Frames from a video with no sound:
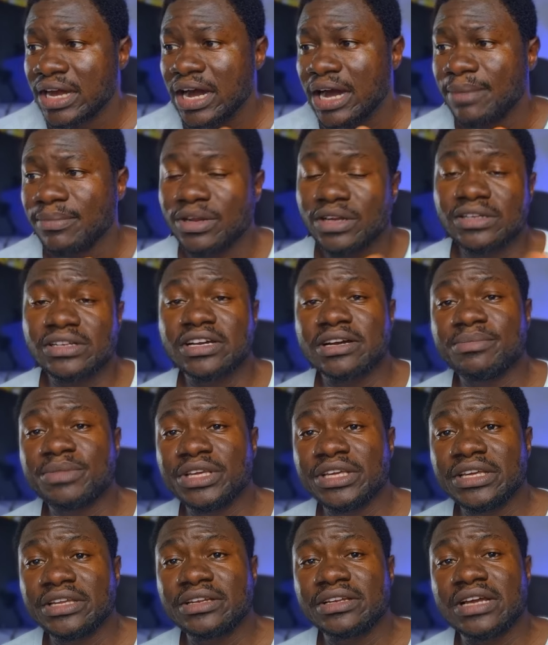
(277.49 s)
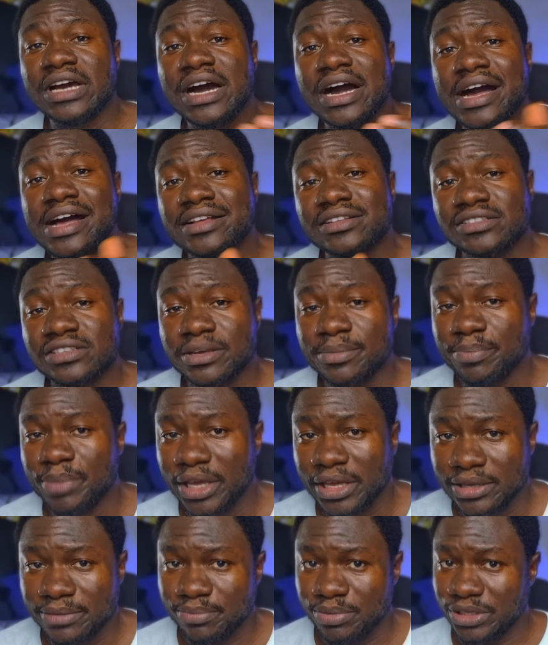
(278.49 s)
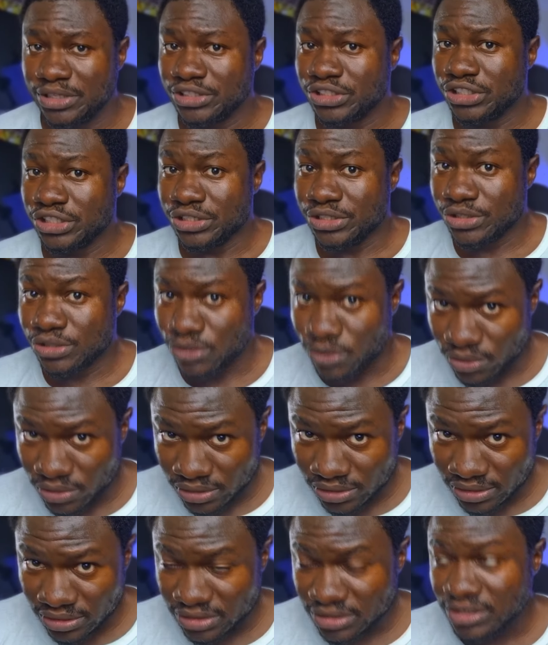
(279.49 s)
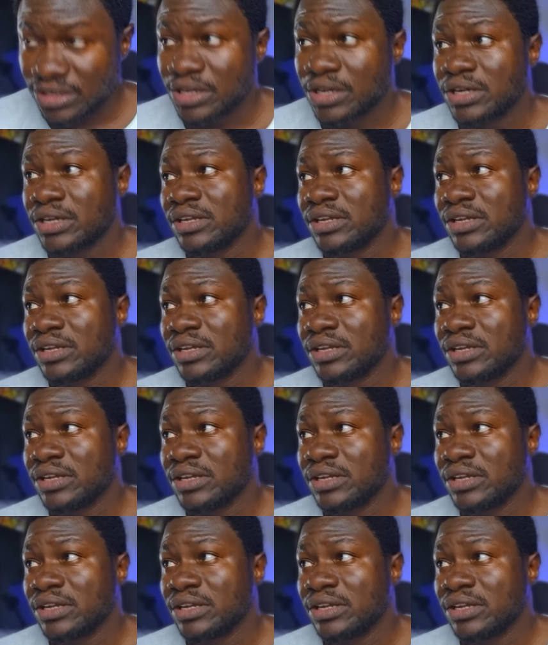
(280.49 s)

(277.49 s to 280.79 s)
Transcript: I'm not coming in as a PEC-PG student,